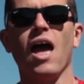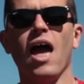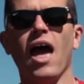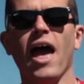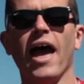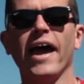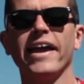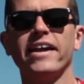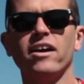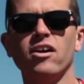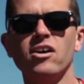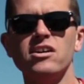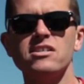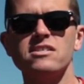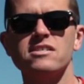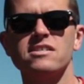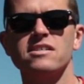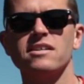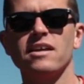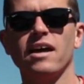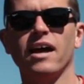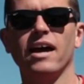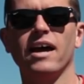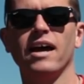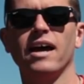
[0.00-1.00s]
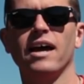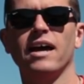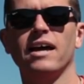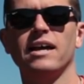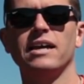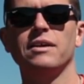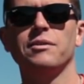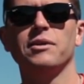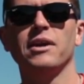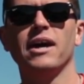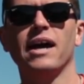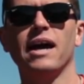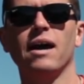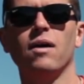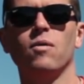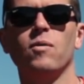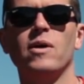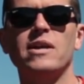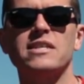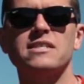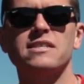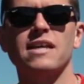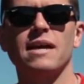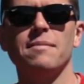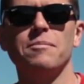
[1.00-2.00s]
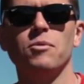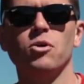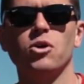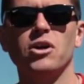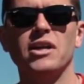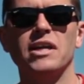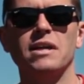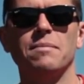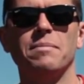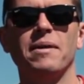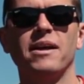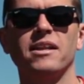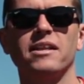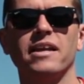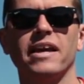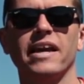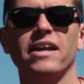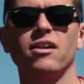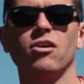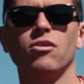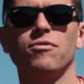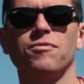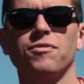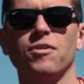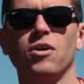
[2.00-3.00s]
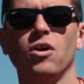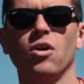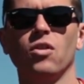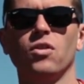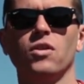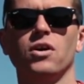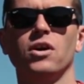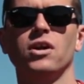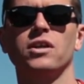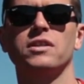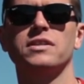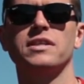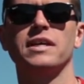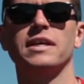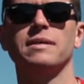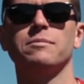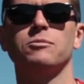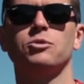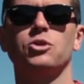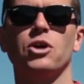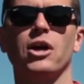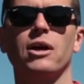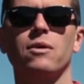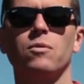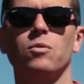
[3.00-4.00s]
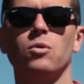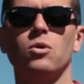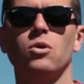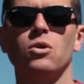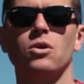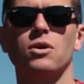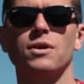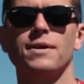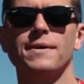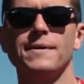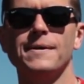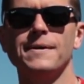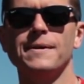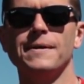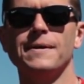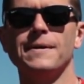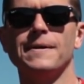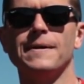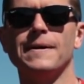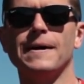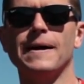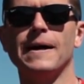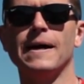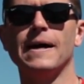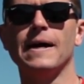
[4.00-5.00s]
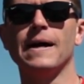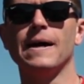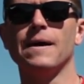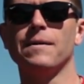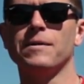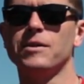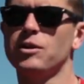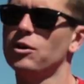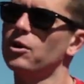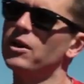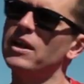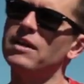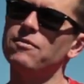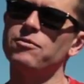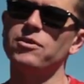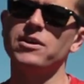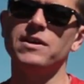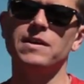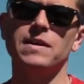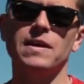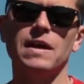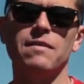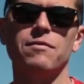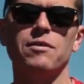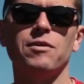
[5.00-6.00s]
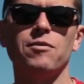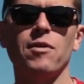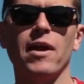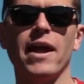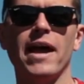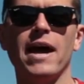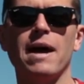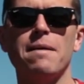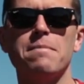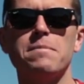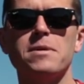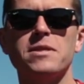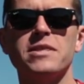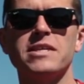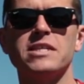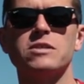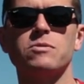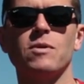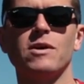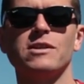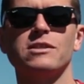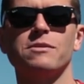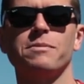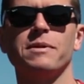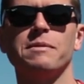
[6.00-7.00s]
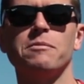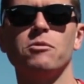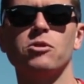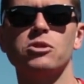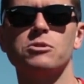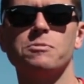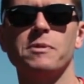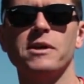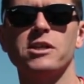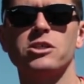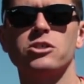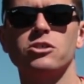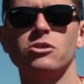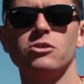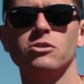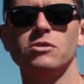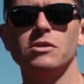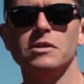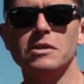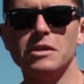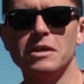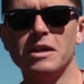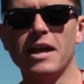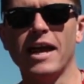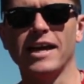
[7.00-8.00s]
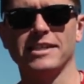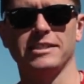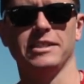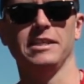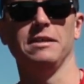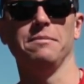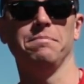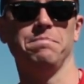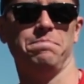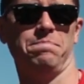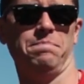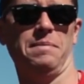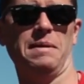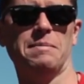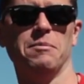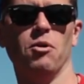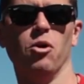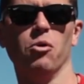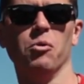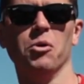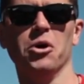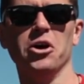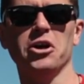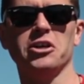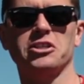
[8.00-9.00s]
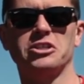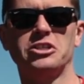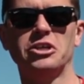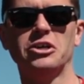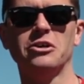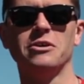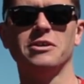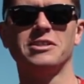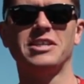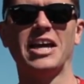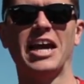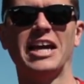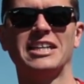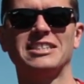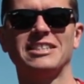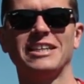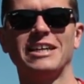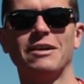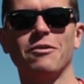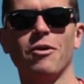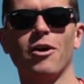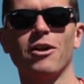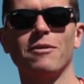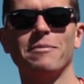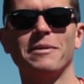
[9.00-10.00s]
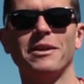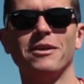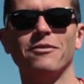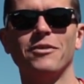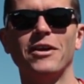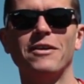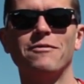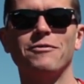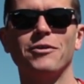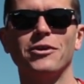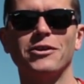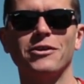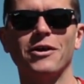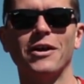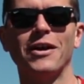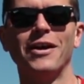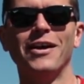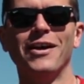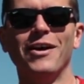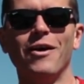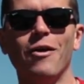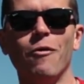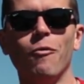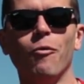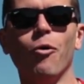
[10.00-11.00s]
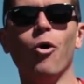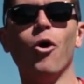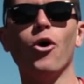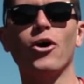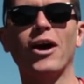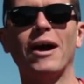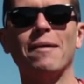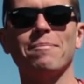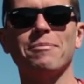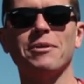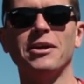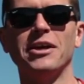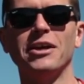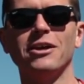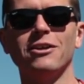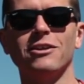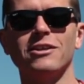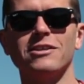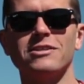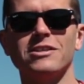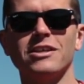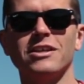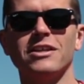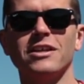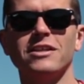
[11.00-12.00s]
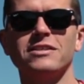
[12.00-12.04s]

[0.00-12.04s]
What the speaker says: Hey guys, here we are Wednesday morning, about to head off on the team track walk. We do it every round, but this one's a bit more special. Actually a bit more work too. It's actually quite a bit of effort to walk up the hill. The